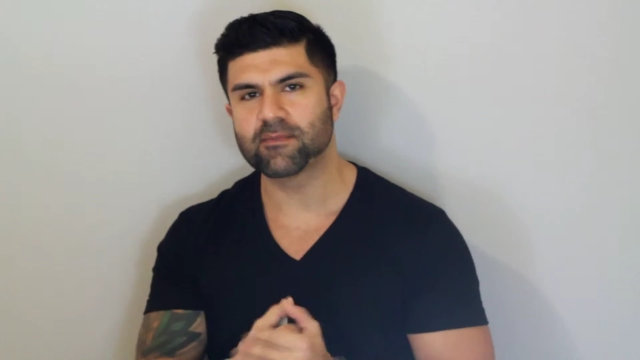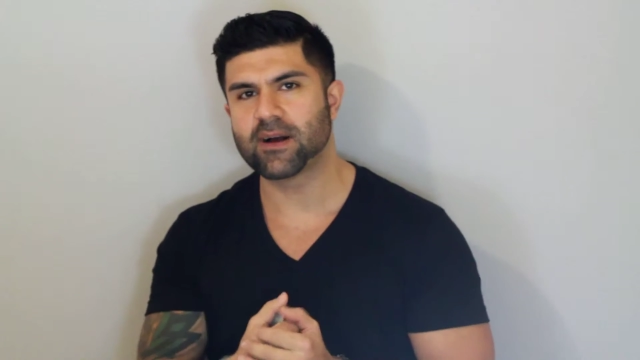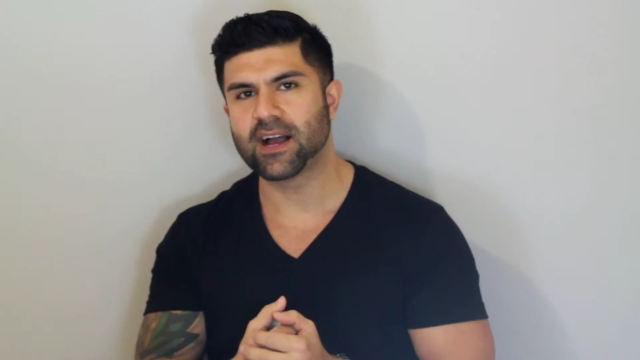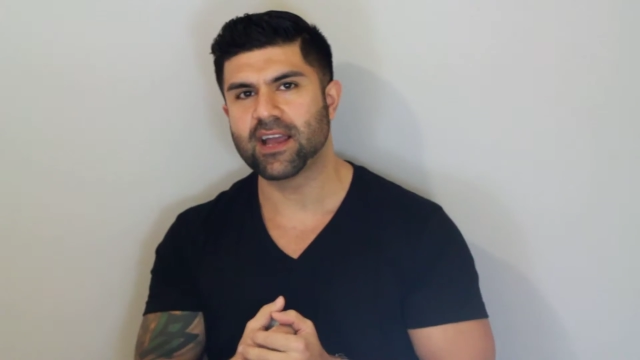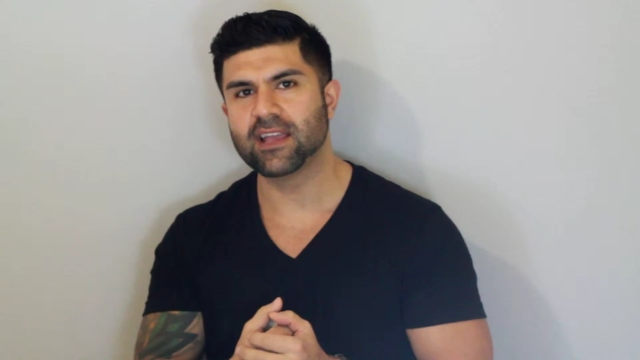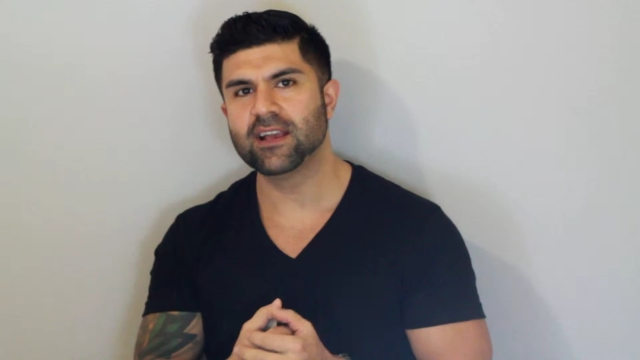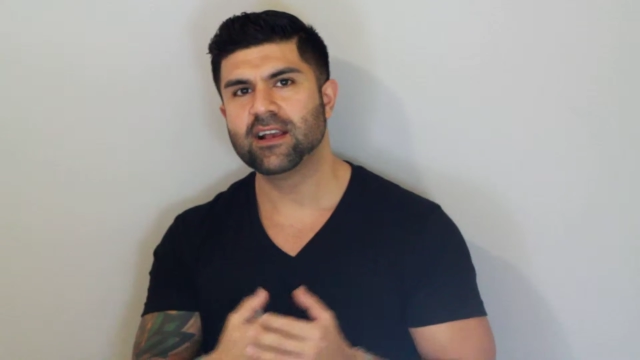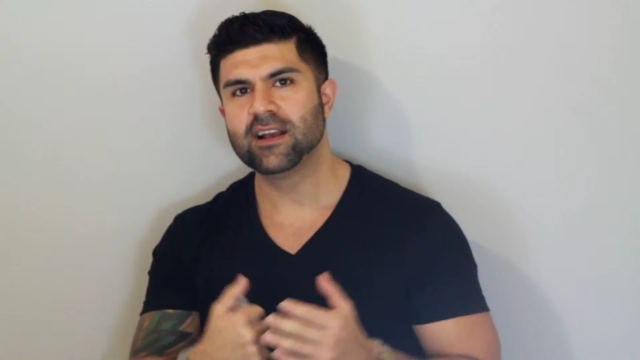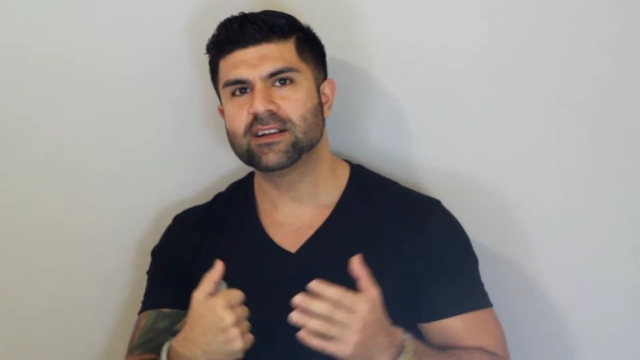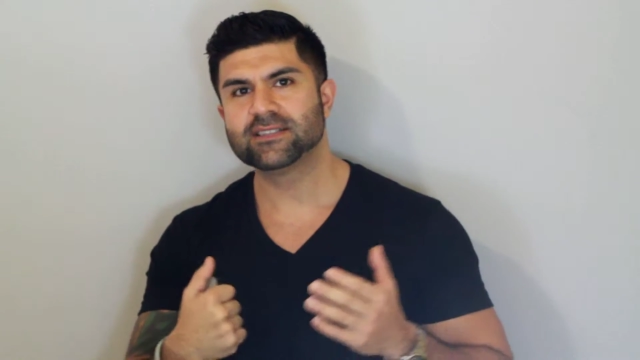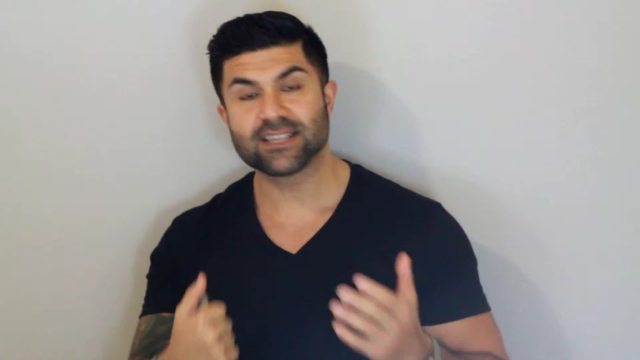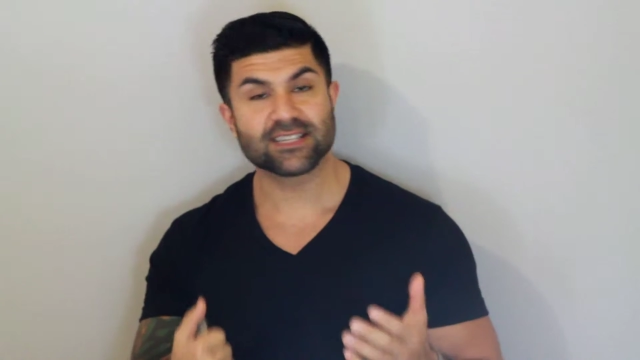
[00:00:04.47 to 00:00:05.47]
my
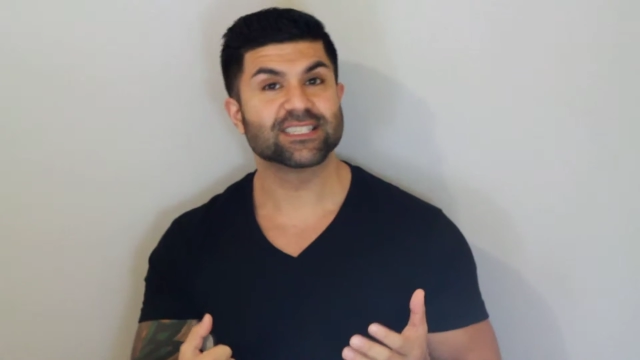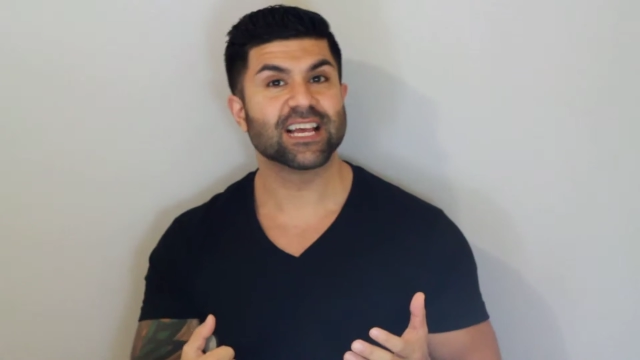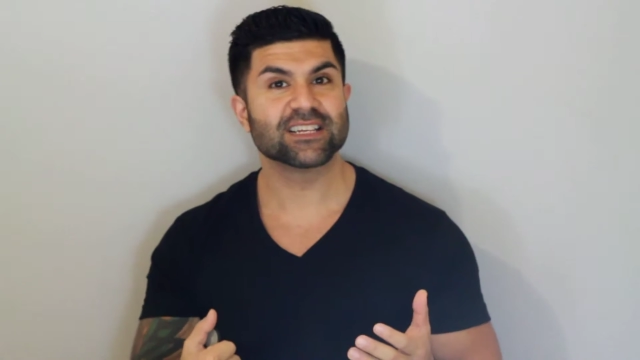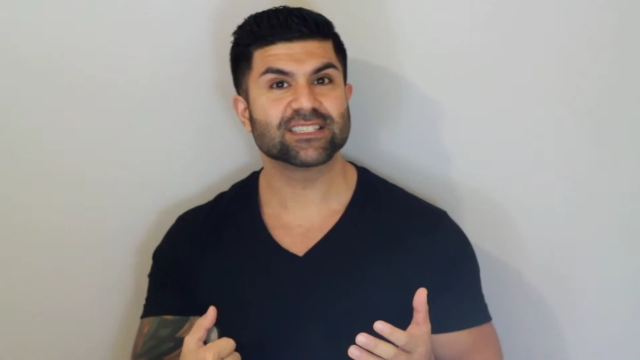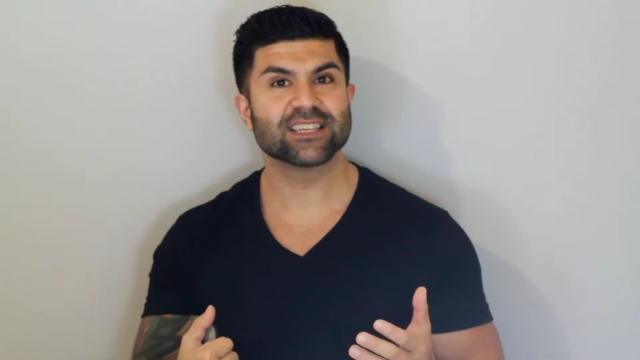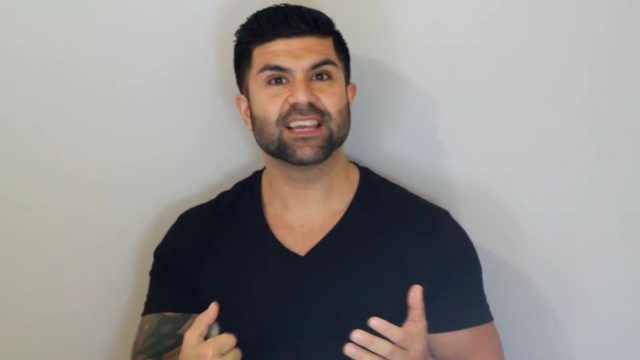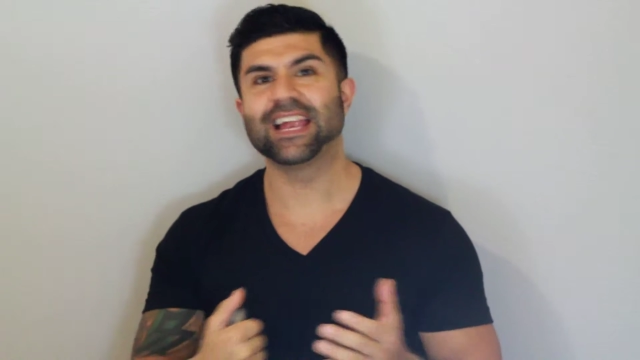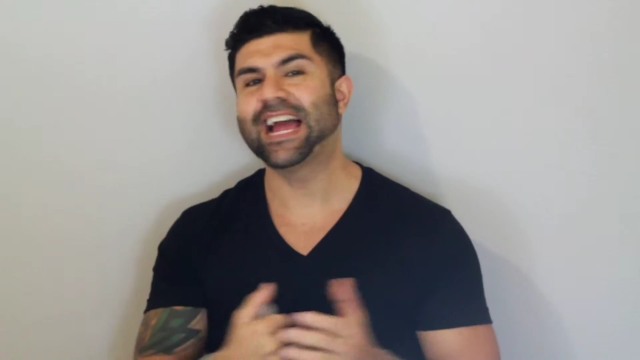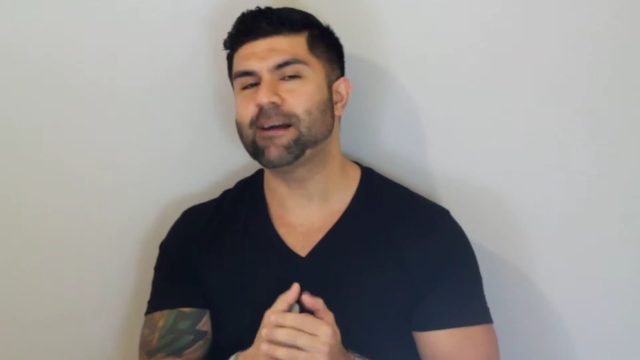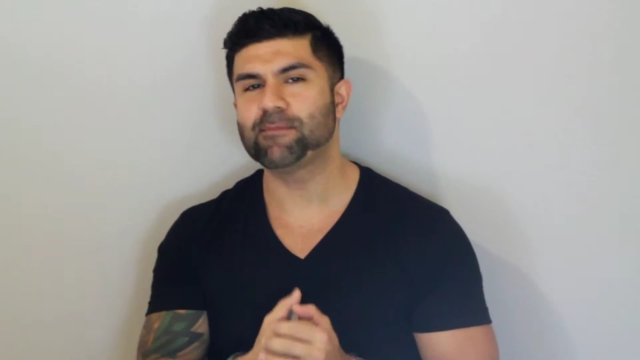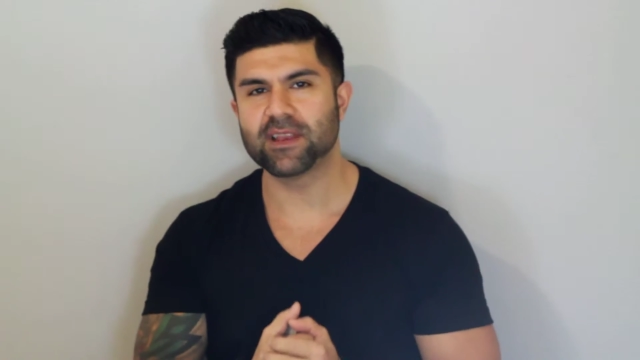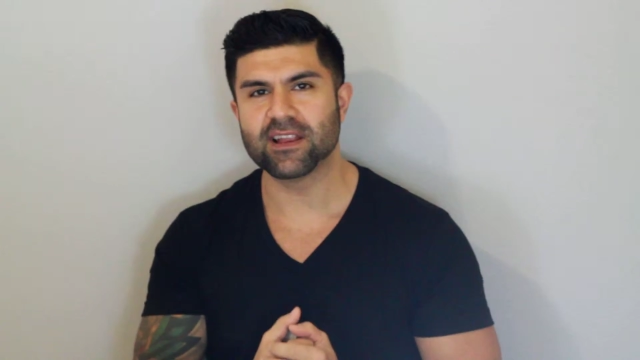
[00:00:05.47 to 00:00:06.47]
success and
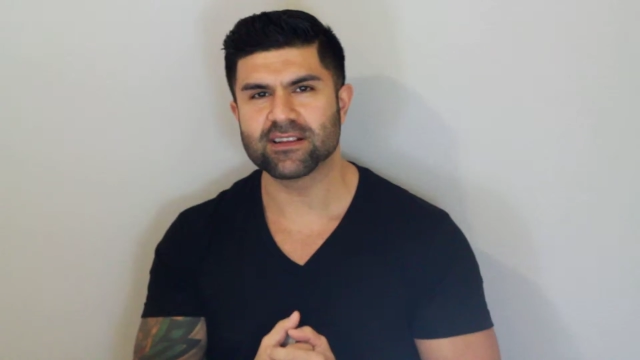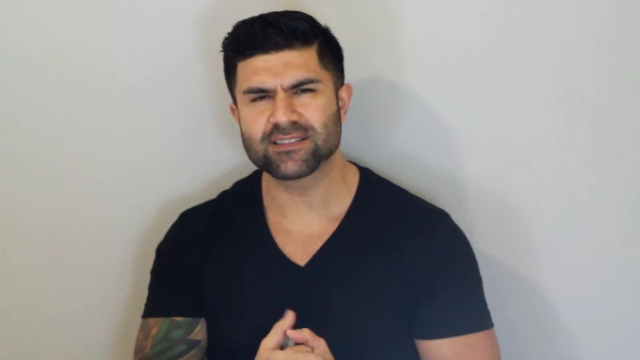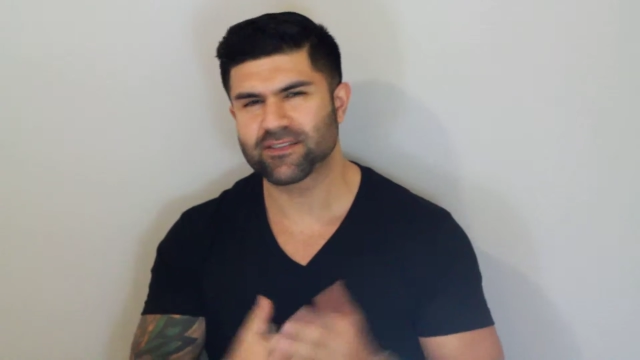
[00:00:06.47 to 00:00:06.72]
happiness.